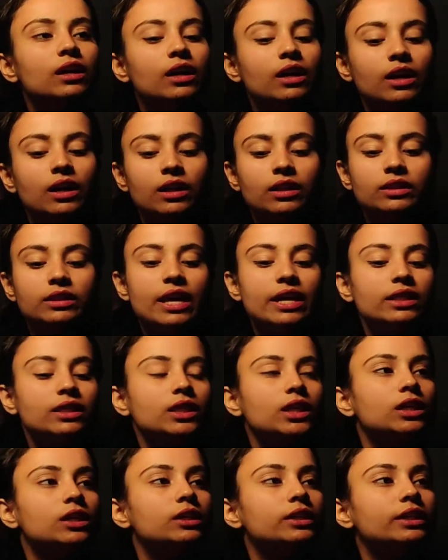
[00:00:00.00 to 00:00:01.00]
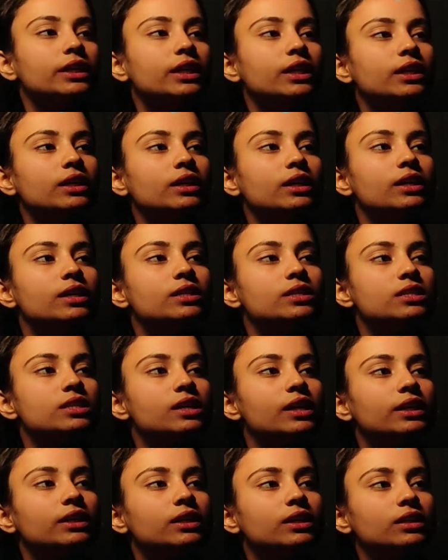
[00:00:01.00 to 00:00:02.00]
then 13 is
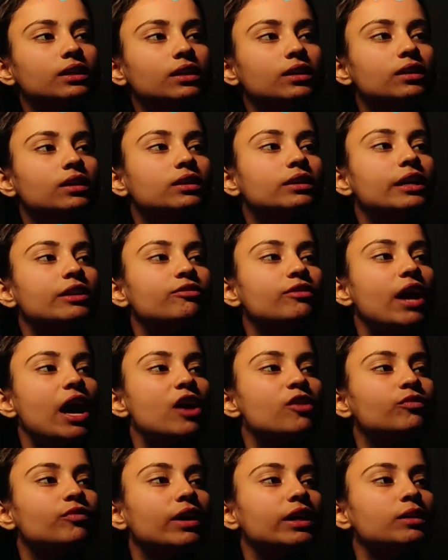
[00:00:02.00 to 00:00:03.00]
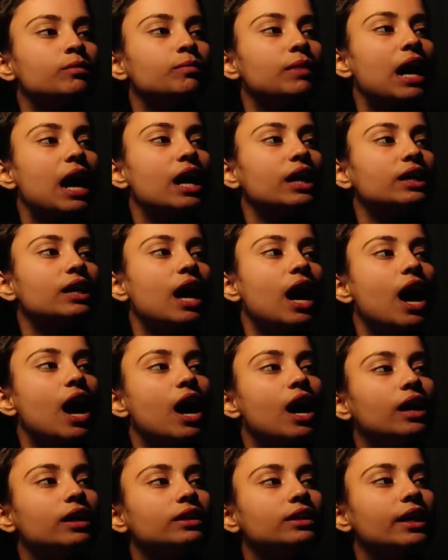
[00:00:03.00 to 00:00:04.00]
written, then we have 1 blank and
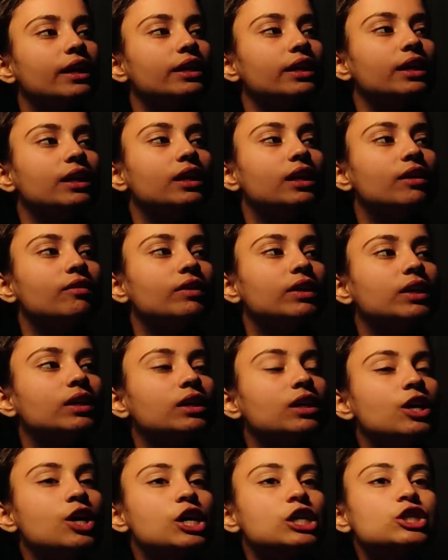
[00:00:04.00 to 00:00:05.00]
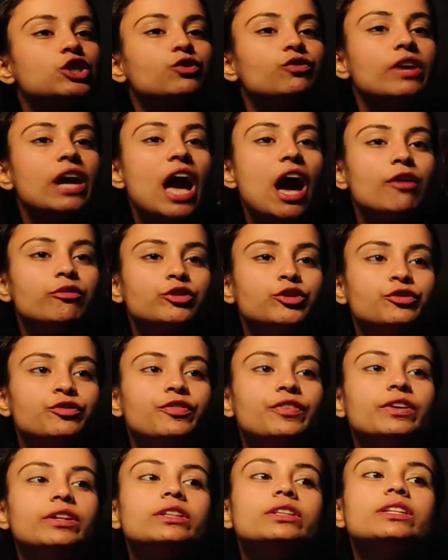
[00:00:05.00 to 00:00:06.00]
then 11. So we have to fill
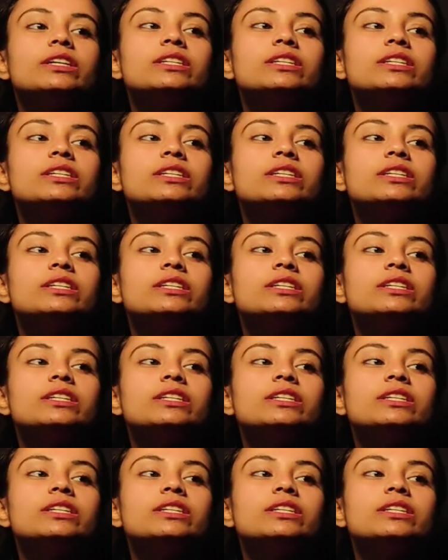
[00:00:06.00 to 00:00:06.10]
this